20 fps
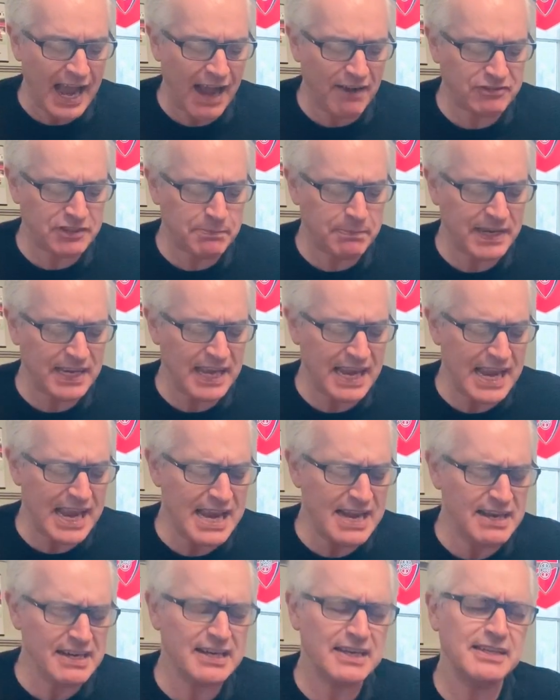have to be
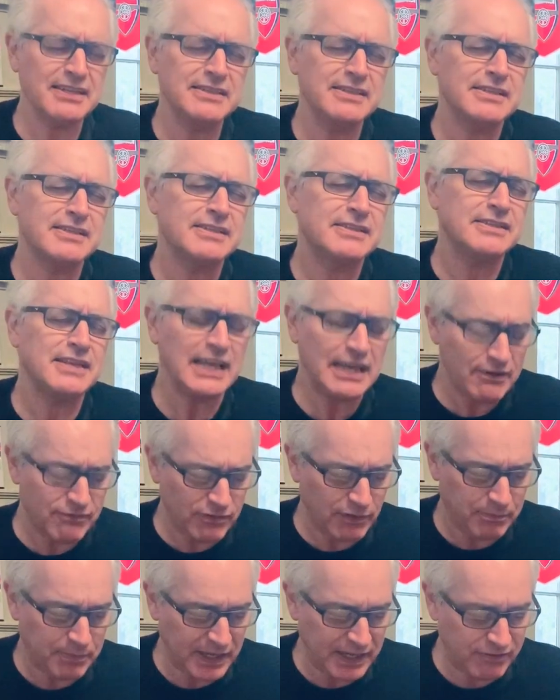
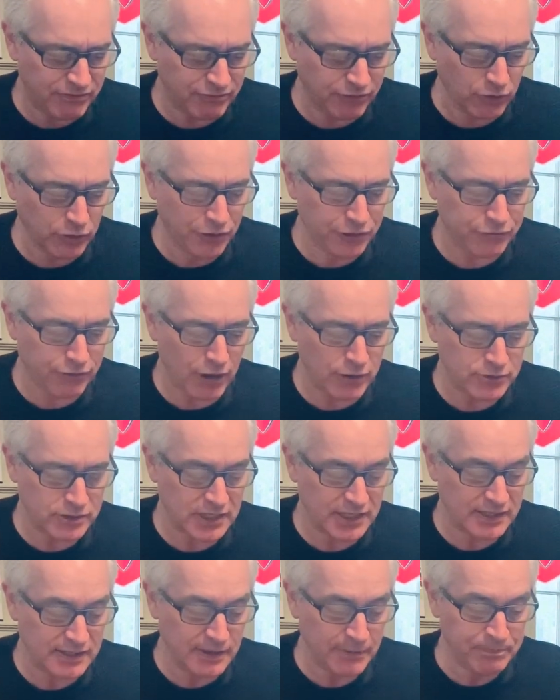inconceivably
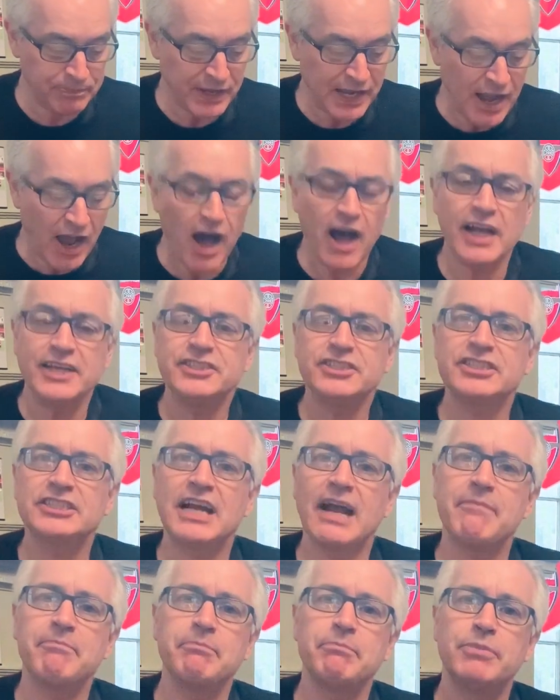full-throated. I
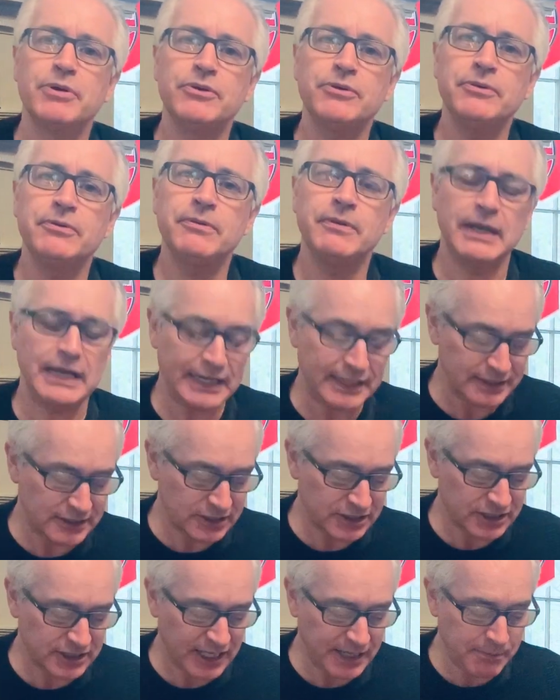shampoo each
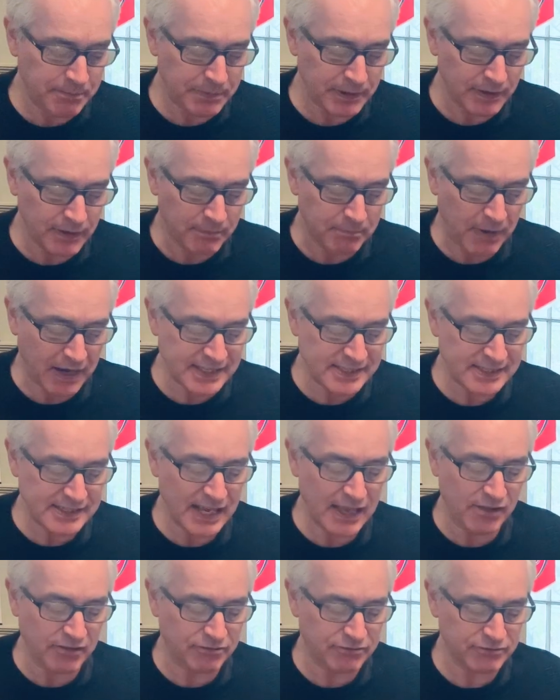sheep
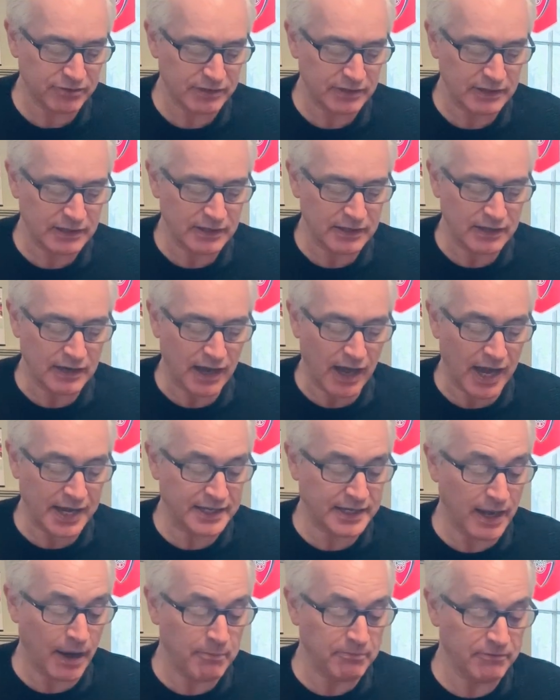myself. I
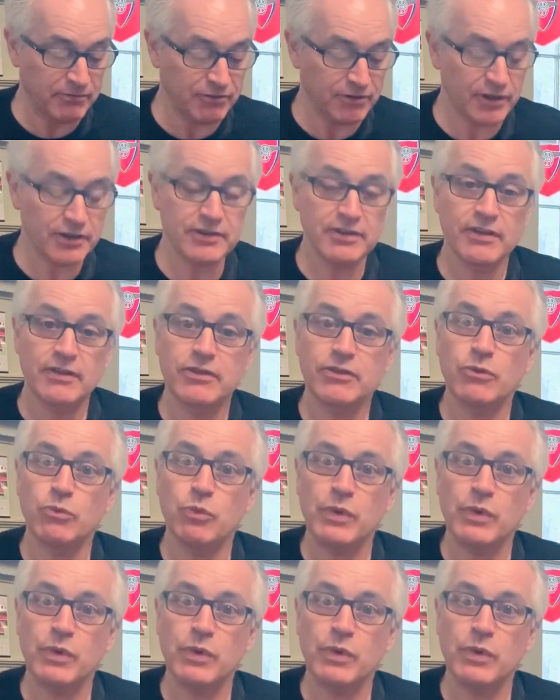comfort the